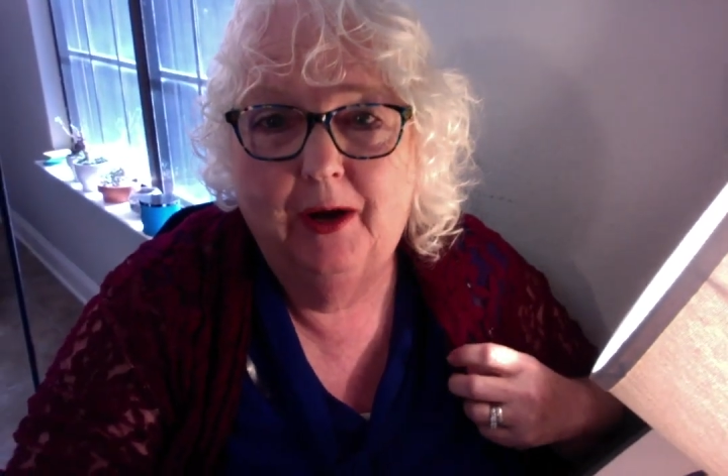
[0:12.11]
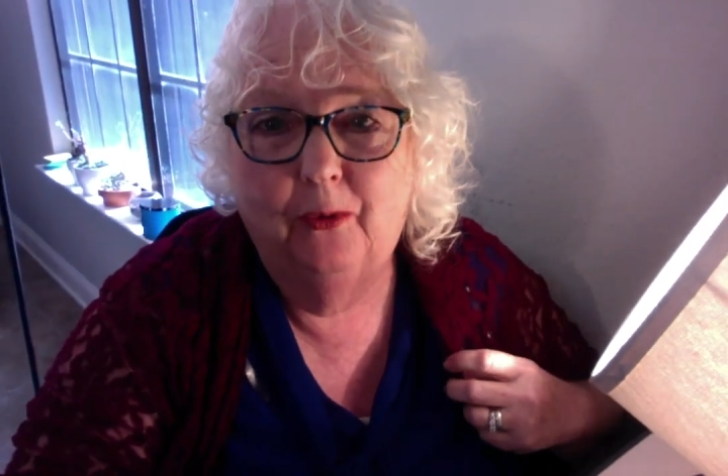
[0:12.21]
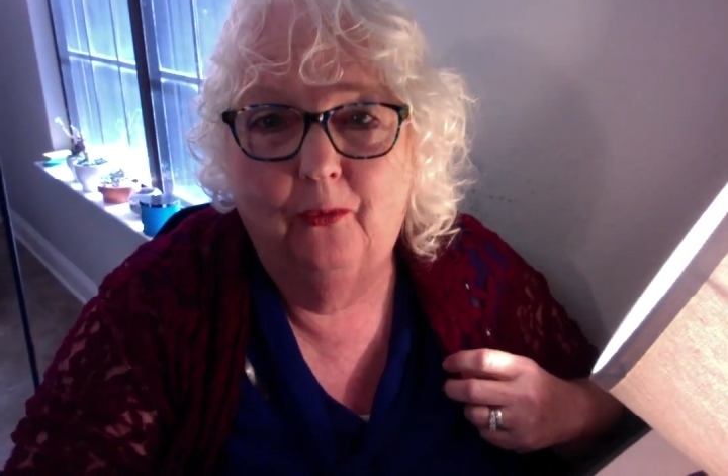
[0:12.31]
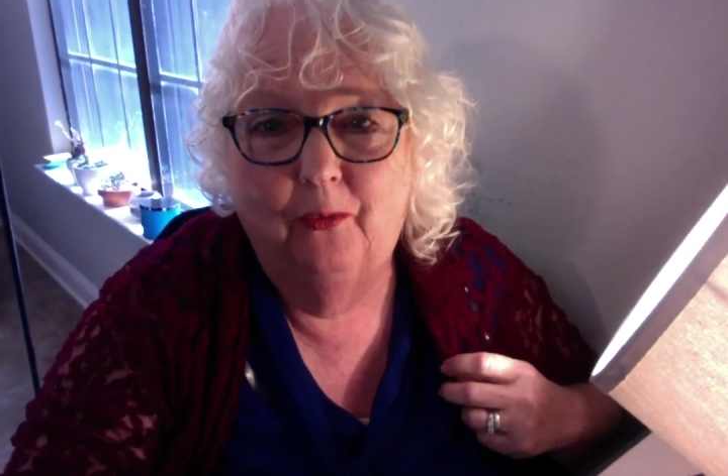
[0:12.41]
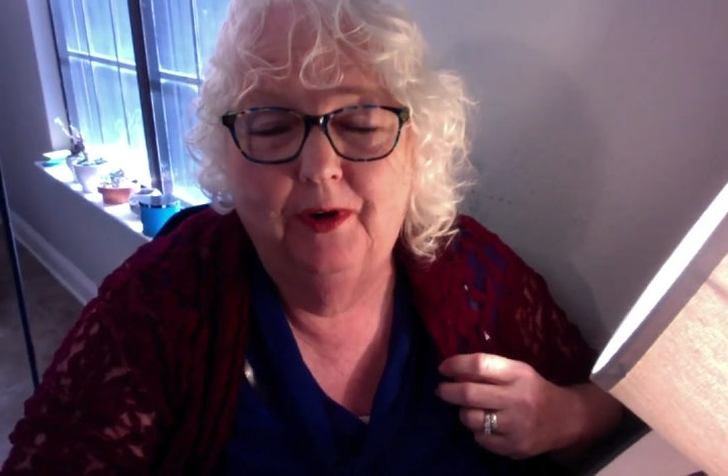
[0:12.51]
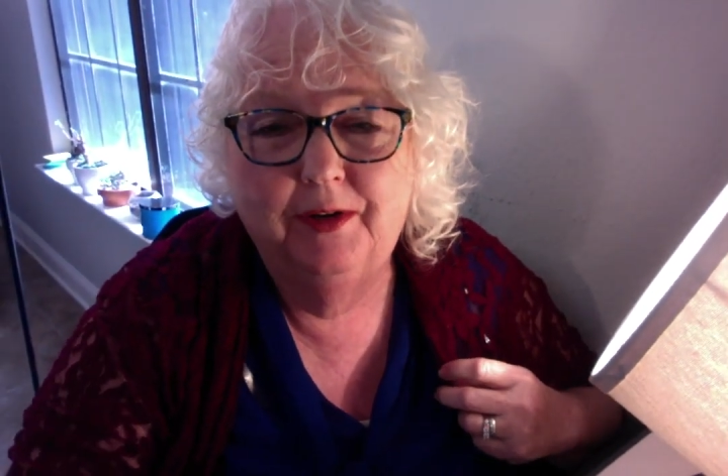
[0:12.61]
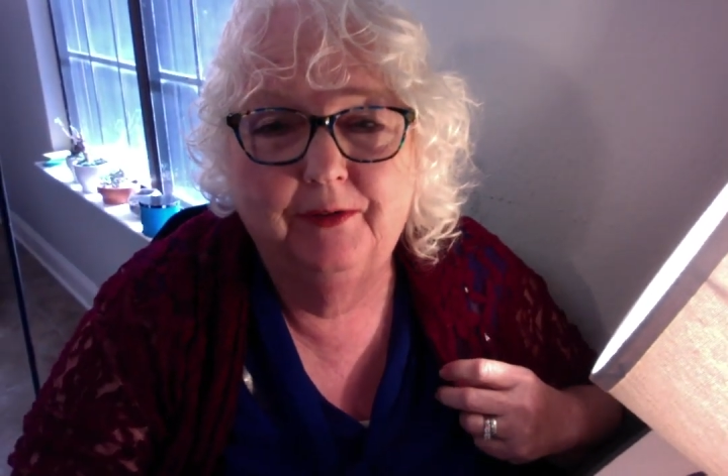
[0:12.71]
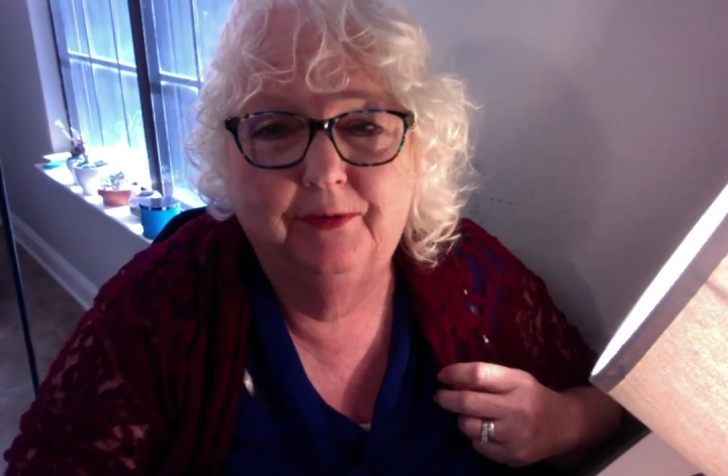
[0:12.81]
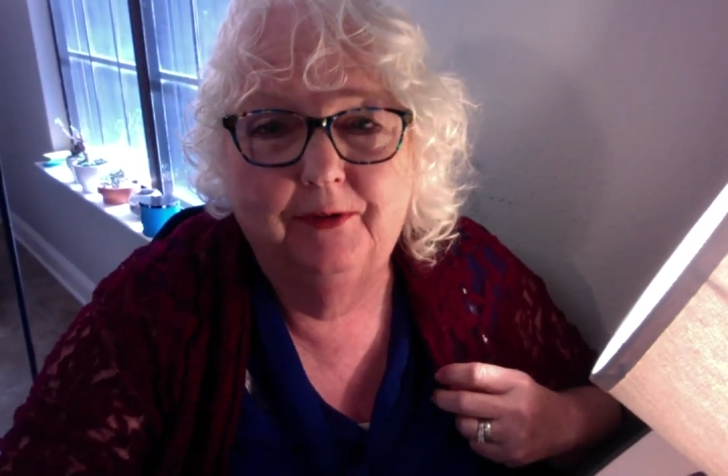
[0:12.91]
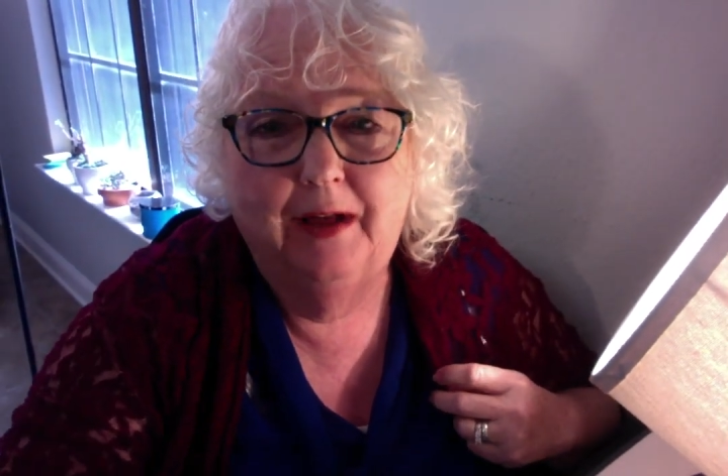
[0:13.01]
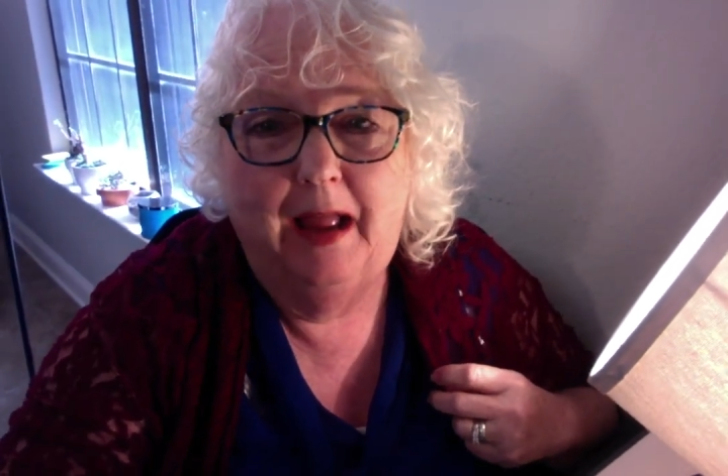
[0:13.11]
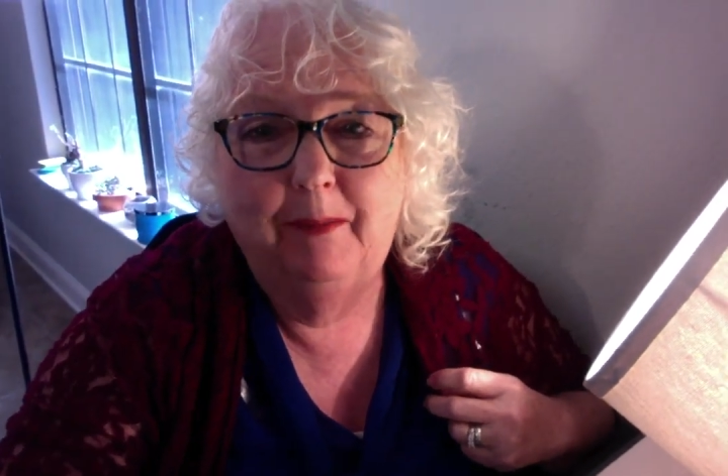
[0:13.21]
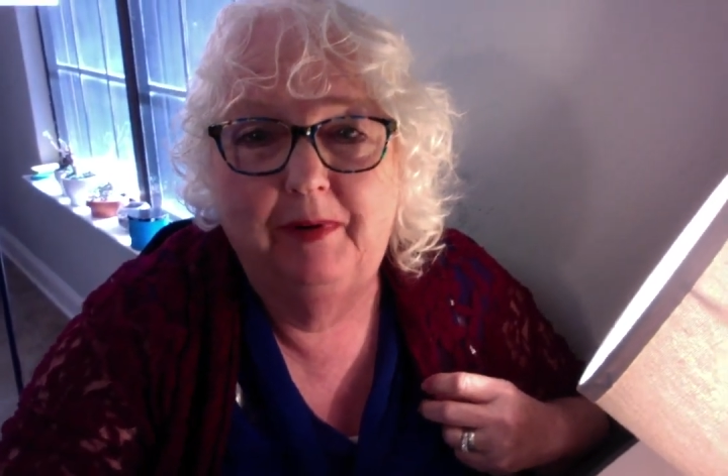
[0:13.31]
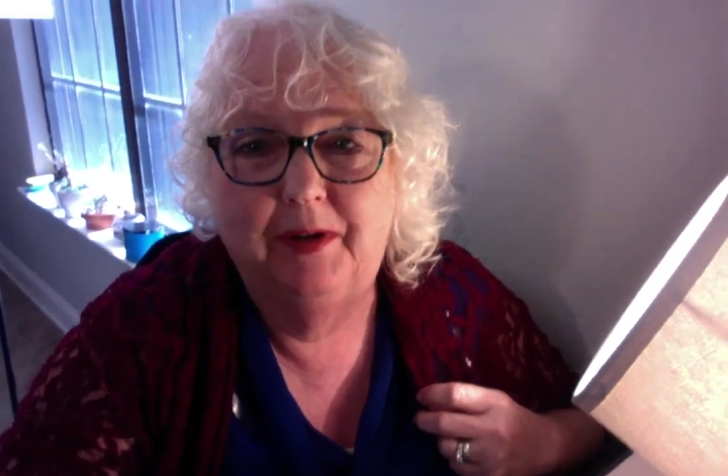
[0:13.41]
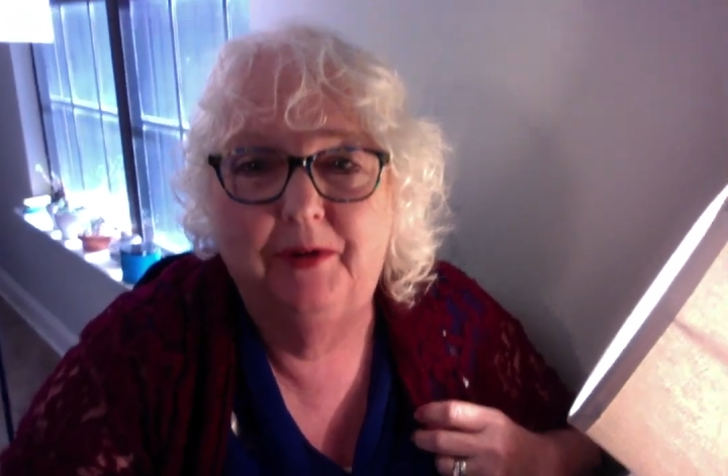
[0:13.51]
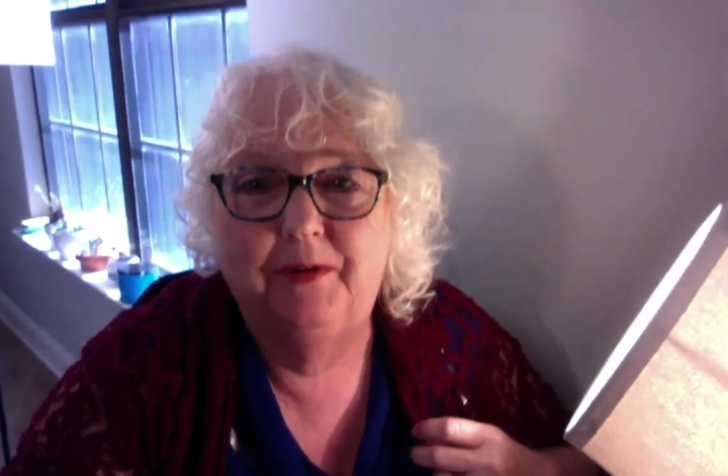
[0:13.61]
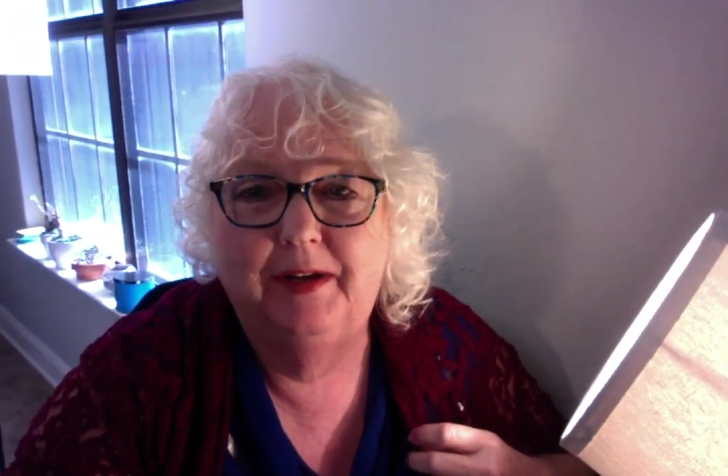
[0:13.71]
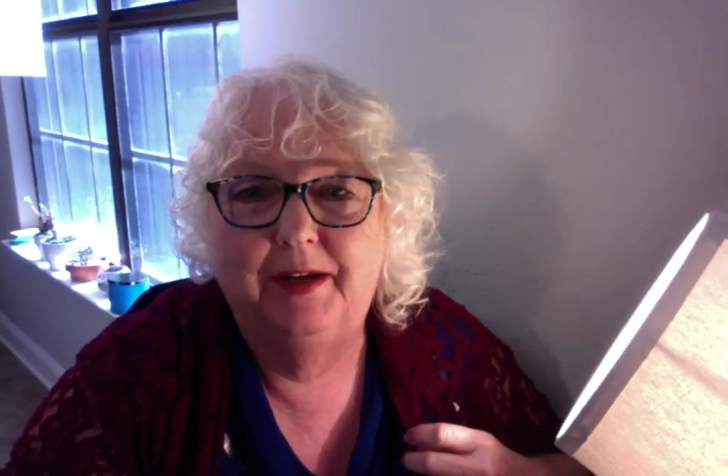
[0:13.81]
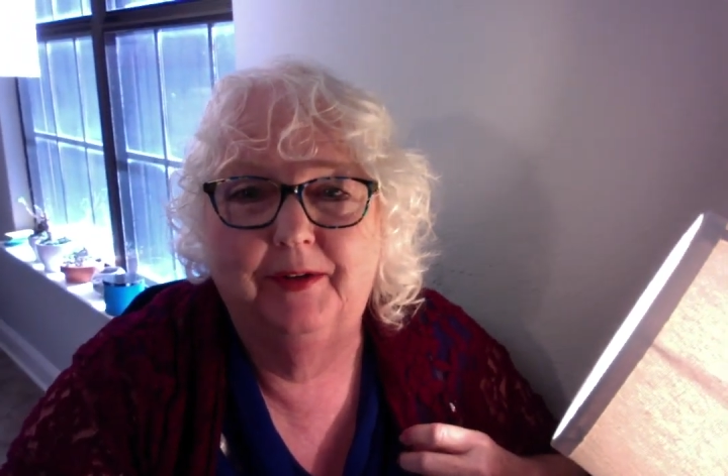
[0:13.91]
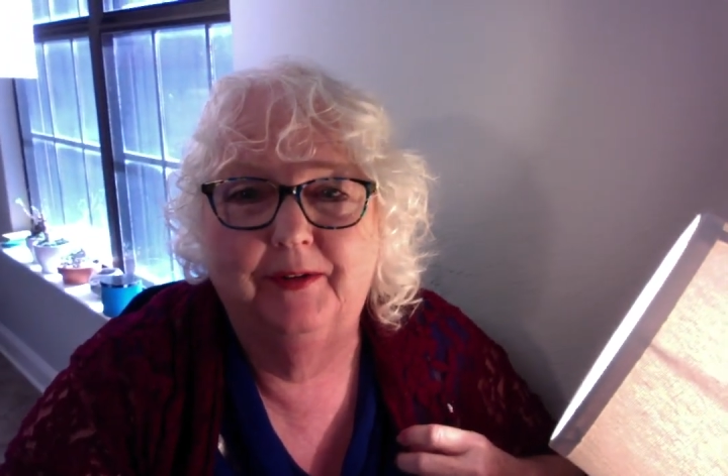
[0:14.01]
a wonderful Happy New
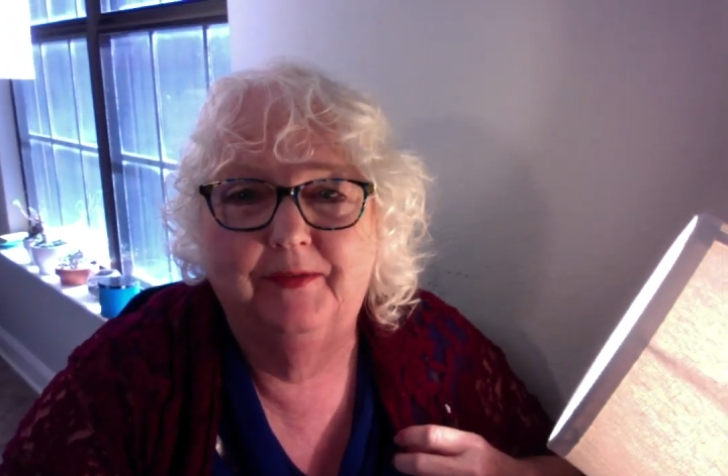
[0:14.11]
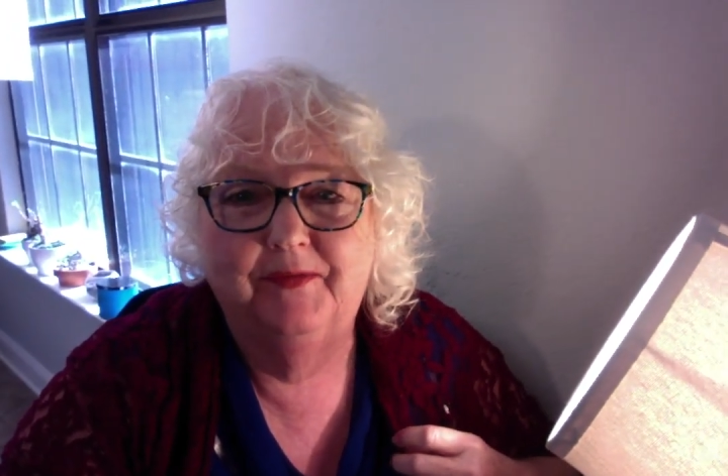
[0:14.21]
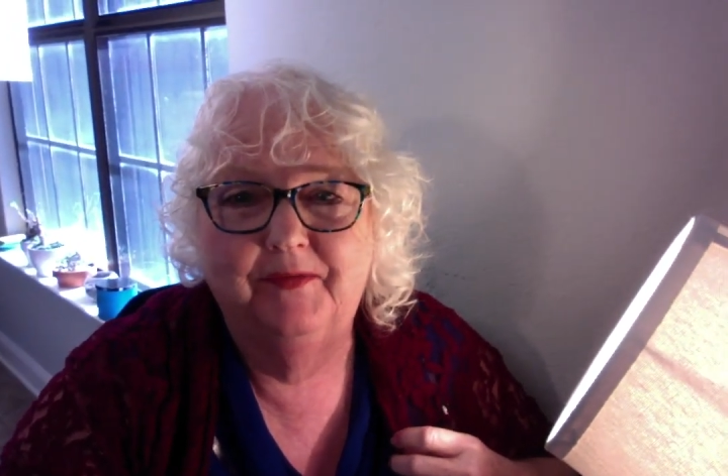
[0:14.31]
Year.